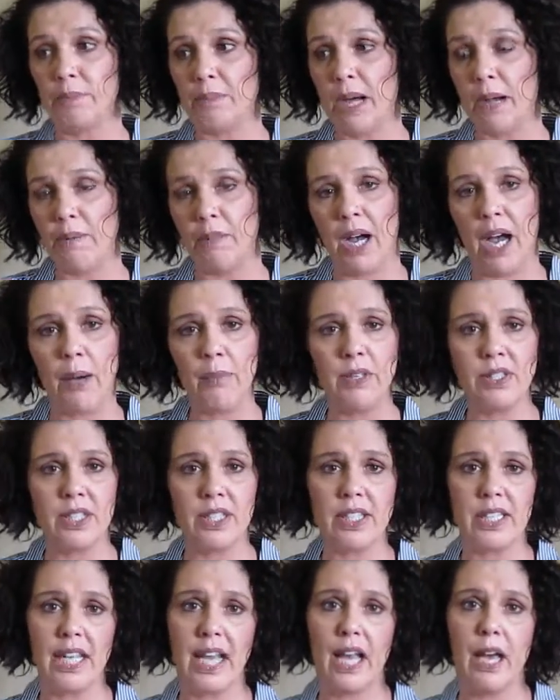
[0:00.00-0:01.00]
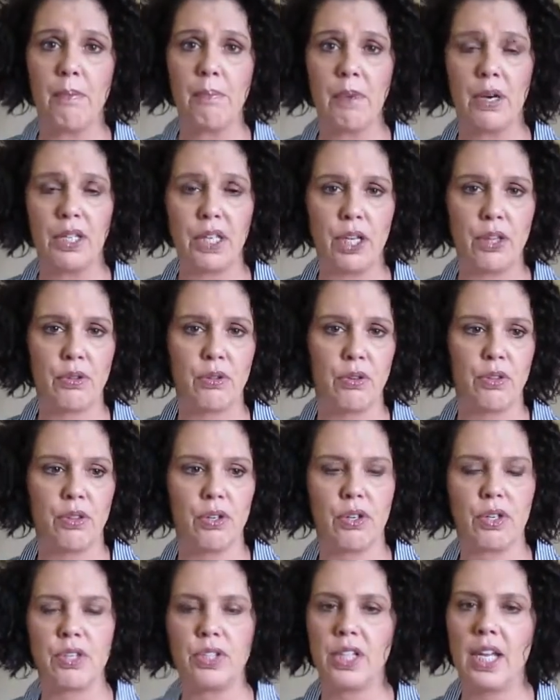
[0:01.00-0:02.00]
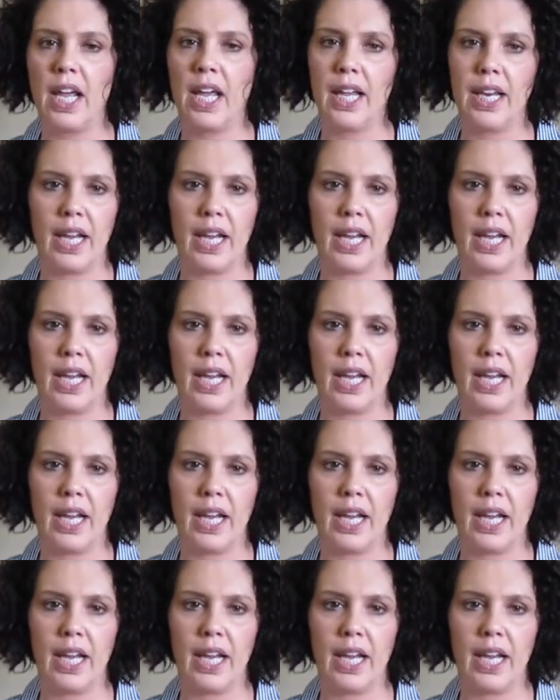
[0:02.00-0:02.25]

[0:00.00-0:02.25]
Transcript: My mom was in town Monday through Thursday,